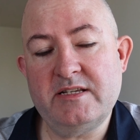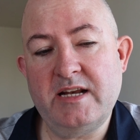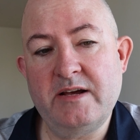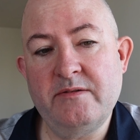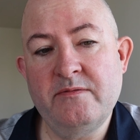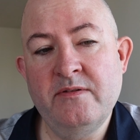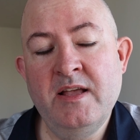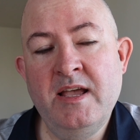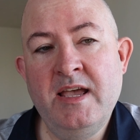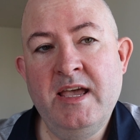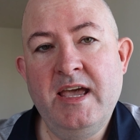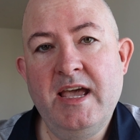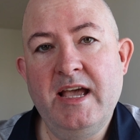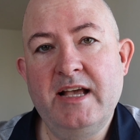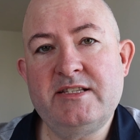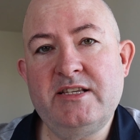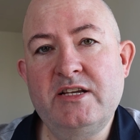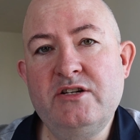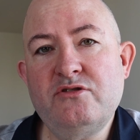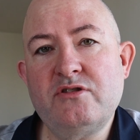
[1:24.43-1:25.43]
Now,
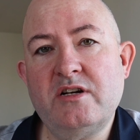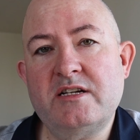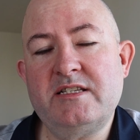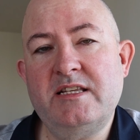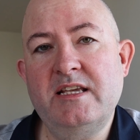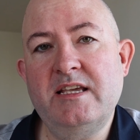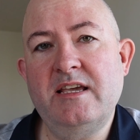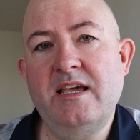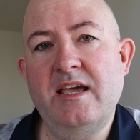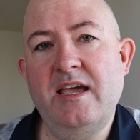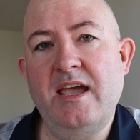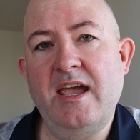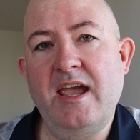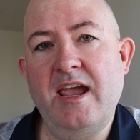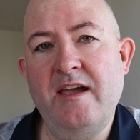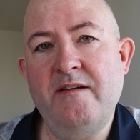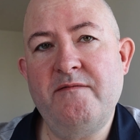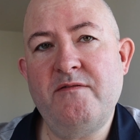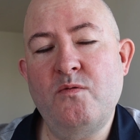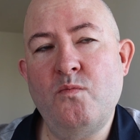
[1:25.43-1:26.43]
it's interesting
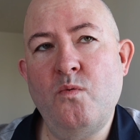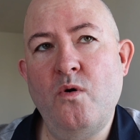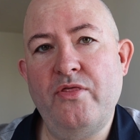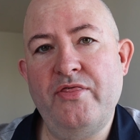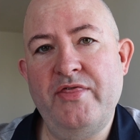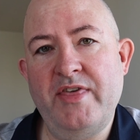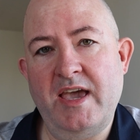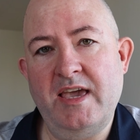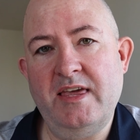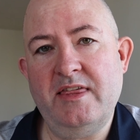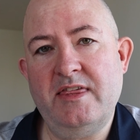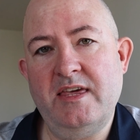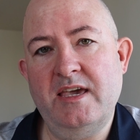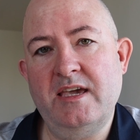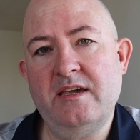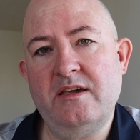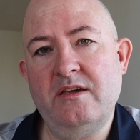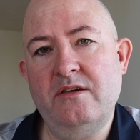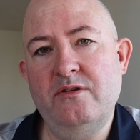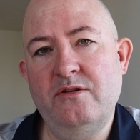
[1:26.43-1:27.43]
hearing what they
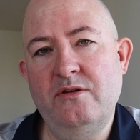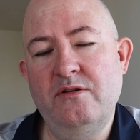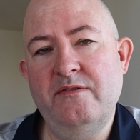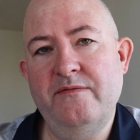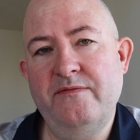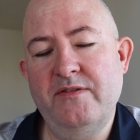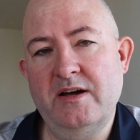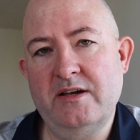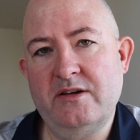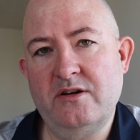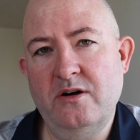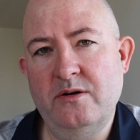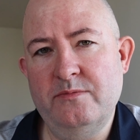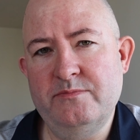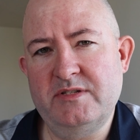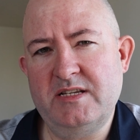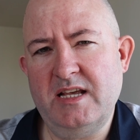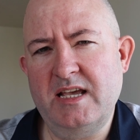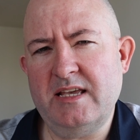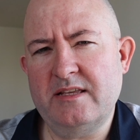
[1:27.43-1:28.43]
think unified
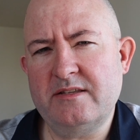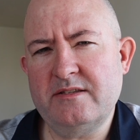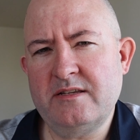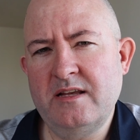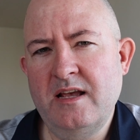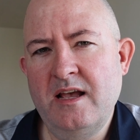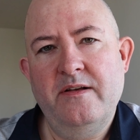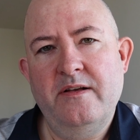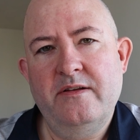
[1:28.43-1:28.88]
comms is.